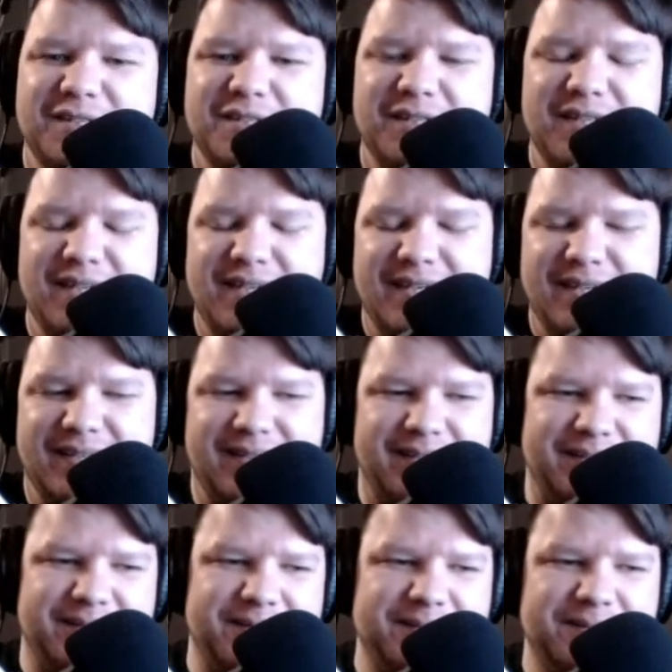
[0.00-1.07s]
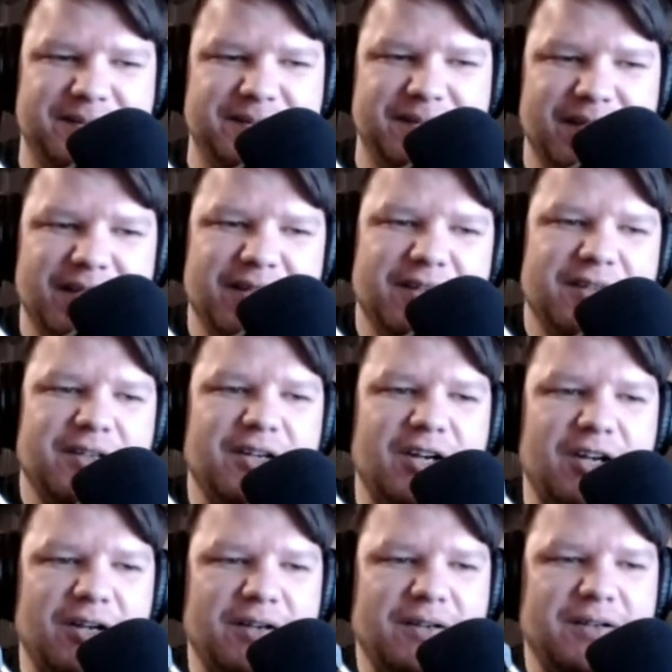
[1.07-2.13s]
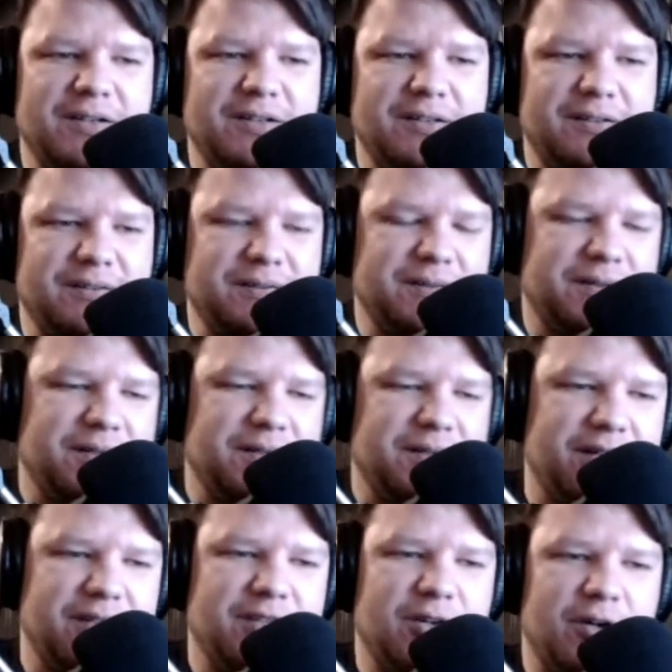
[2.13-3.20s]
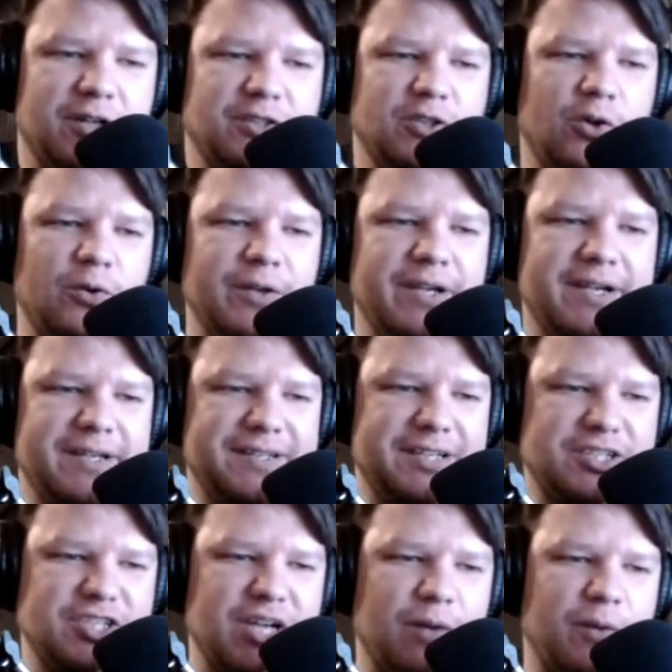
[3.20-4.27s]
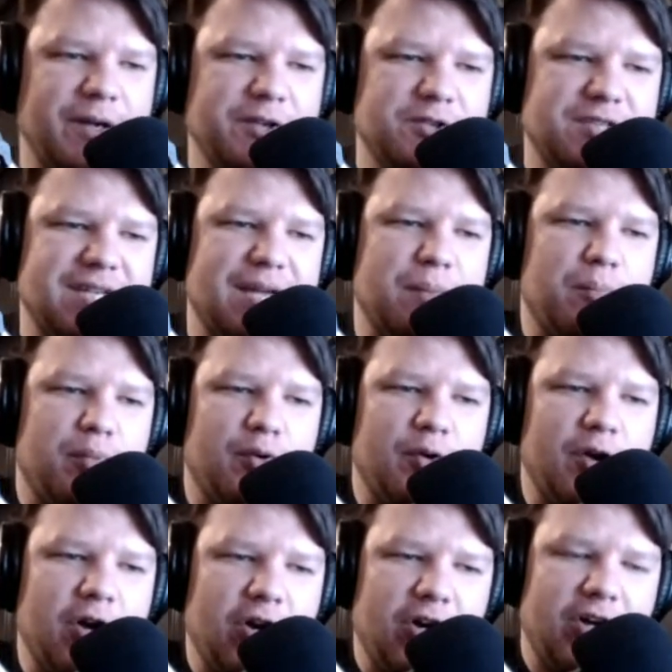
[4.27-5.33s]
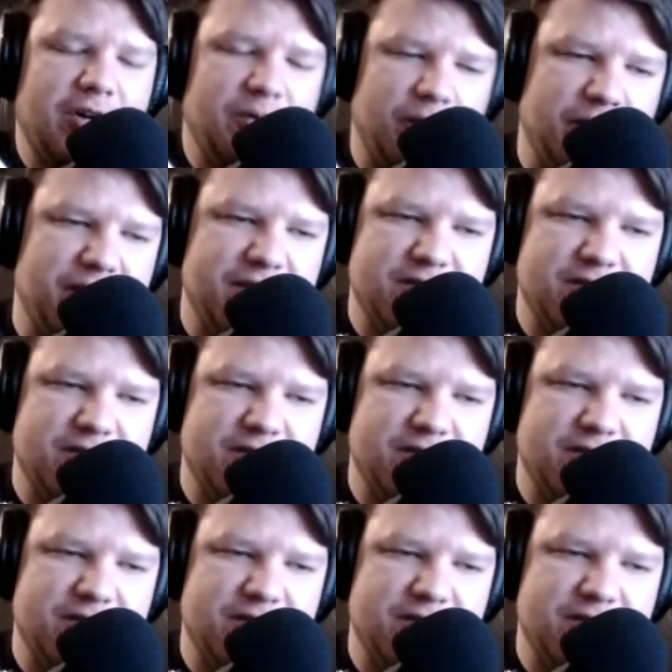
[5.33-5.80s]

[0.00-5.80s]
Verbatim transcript: yeah. Ah, oh, good times. Yo, Atolia in the chat, why you say bruh with this